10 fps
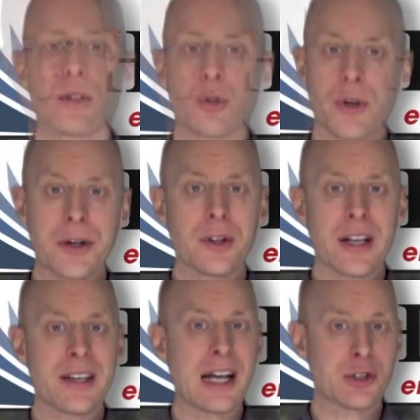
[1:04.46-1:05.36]
Crater
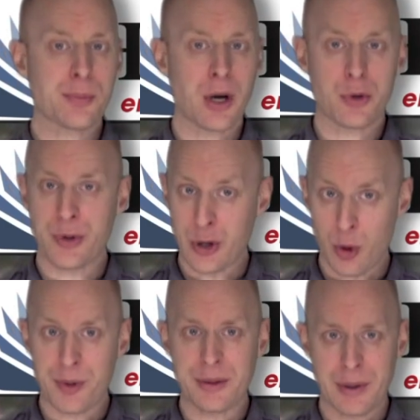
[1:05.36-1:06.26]
Lake National Park
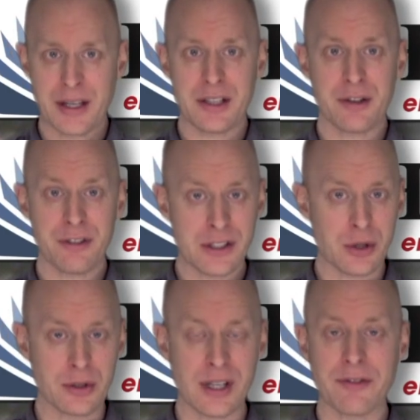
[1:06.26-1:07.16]
reopened Monday to
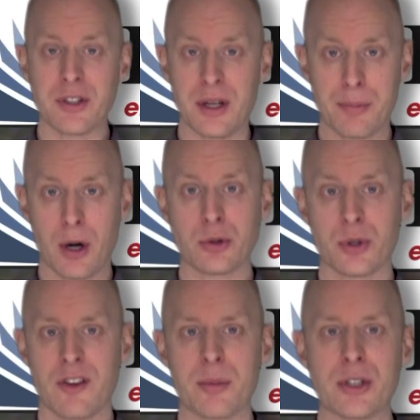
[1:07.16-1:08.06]
visitors after the
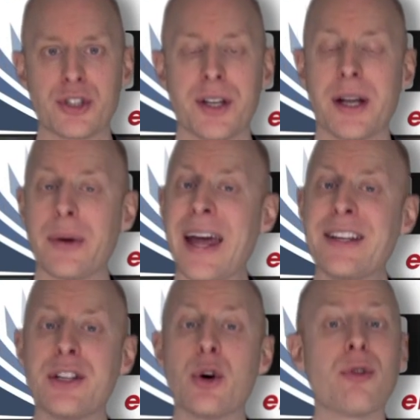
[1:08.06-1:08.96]
partial government shutdown
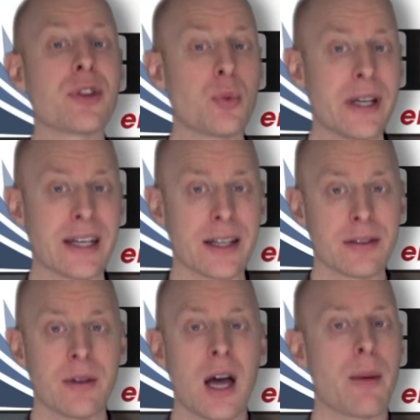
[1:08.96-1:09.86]
ended over the weekend.